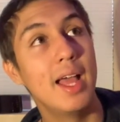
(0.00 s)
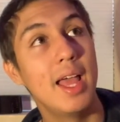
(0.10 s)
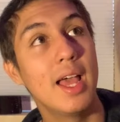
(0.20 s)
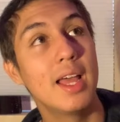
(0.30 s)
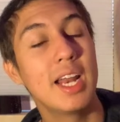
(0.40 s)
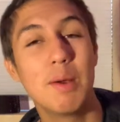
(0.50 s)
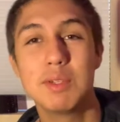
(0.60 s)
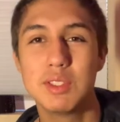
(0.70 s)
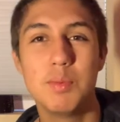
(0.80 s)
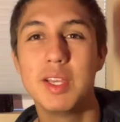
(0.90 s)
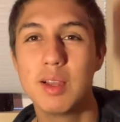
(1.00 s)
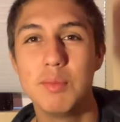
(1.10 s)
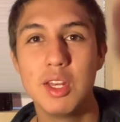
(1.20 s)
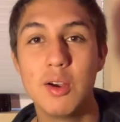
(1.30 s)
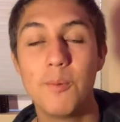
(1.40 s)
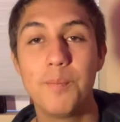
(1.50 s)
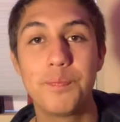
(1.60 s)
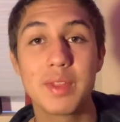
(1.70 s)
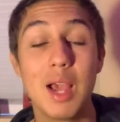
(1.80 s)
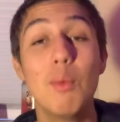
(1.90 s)
And I want to become, you know,
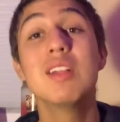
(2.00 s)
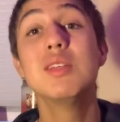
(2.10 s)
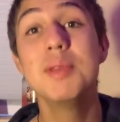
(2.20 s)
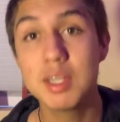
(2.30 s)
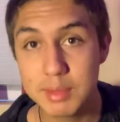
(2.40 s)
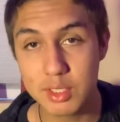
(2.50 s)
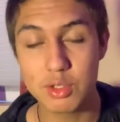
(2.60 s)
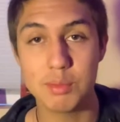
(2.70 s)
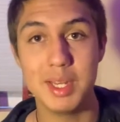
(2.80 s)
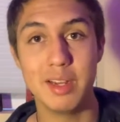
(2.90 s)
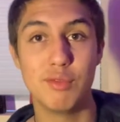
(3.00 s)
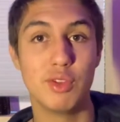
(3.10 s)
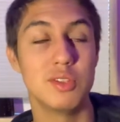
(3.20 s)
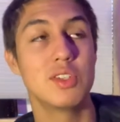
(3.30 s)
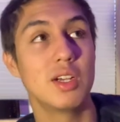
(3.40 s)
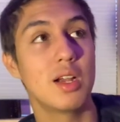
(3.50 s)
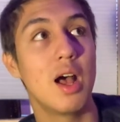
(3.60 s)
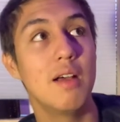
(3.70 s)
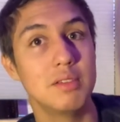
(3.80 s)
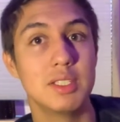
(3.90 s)
I want to become a social media influencer,
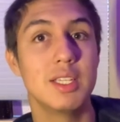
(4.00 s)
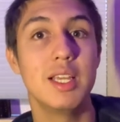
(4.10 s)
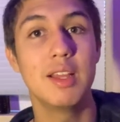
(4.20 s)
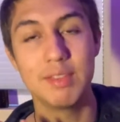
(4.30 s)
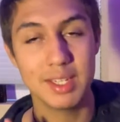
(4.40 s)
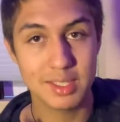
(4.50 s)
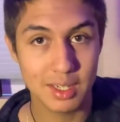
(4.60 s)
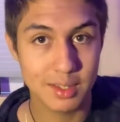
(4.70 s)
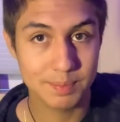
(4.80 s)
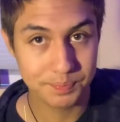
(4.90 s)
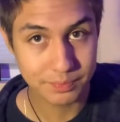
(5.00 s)
obviously, if that's not